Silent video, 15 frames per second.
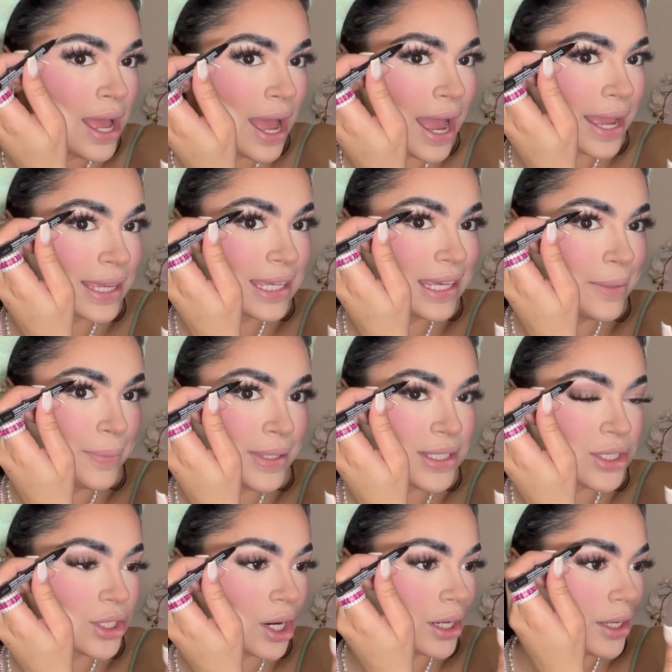I keep it
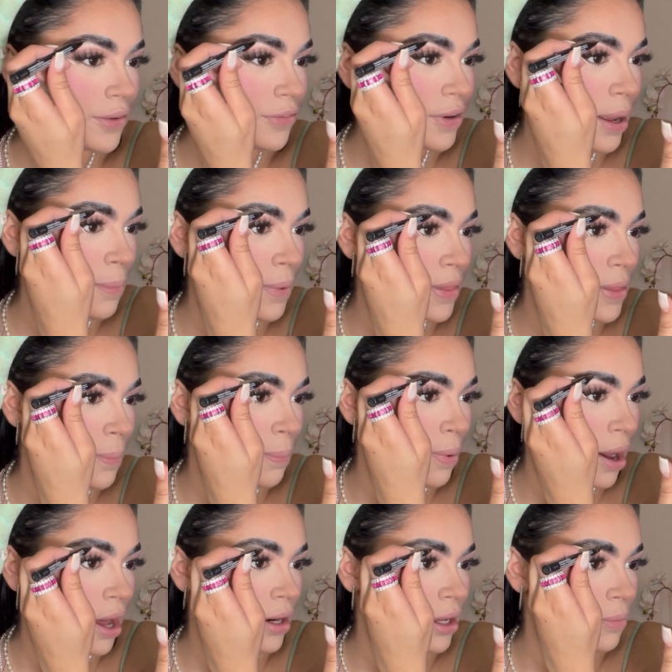starting from the
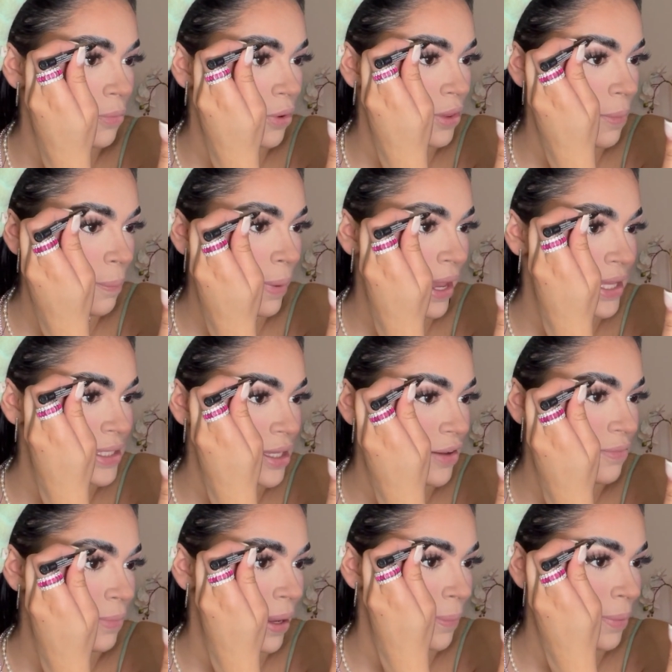bottom or the base of
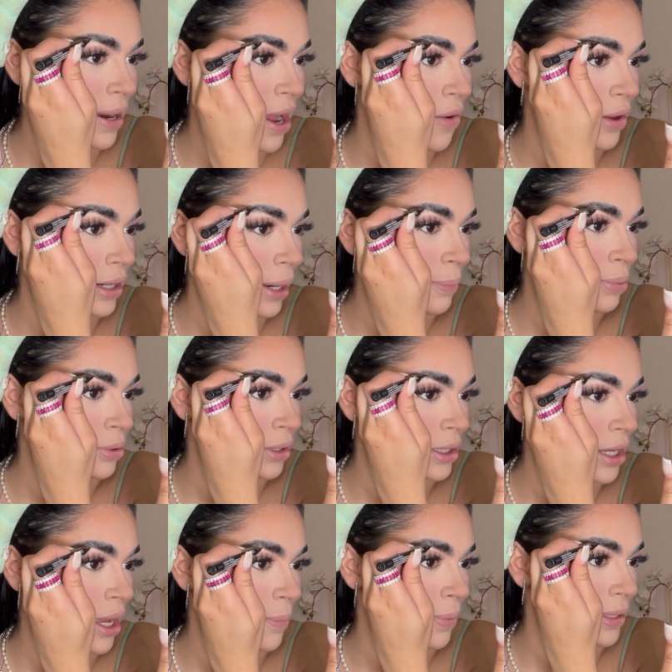my brow, and I pull it
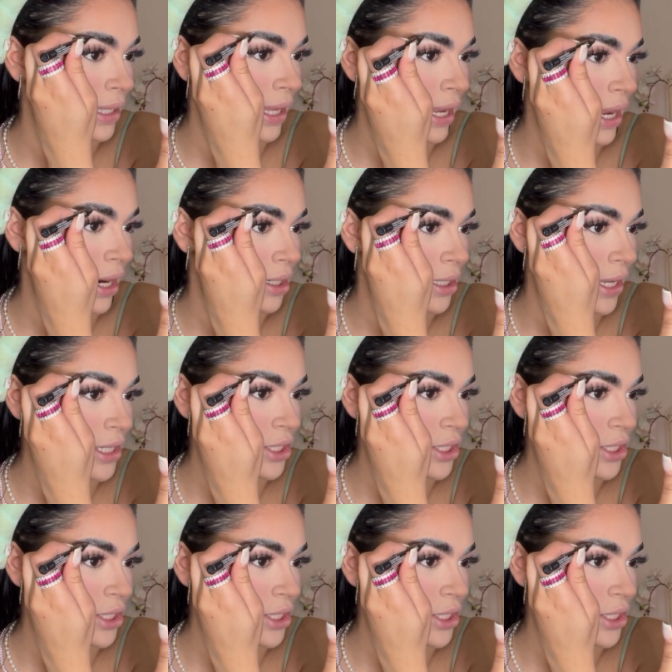up like hair-like